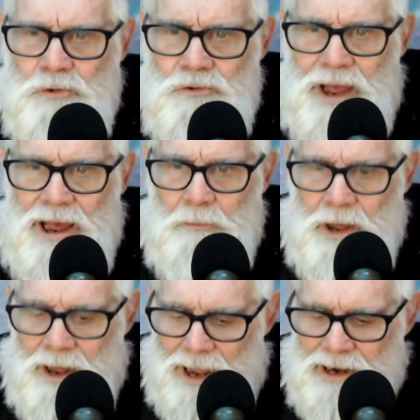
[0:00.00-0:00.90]
Sapp
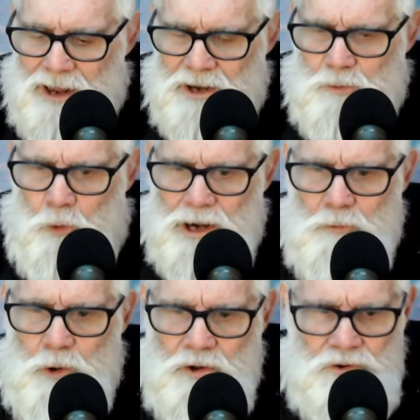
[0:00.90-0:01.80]
had like
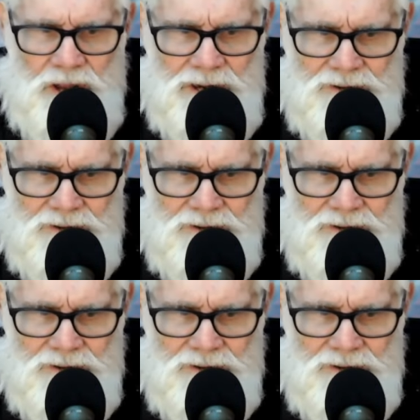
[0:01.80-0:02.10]
21 checks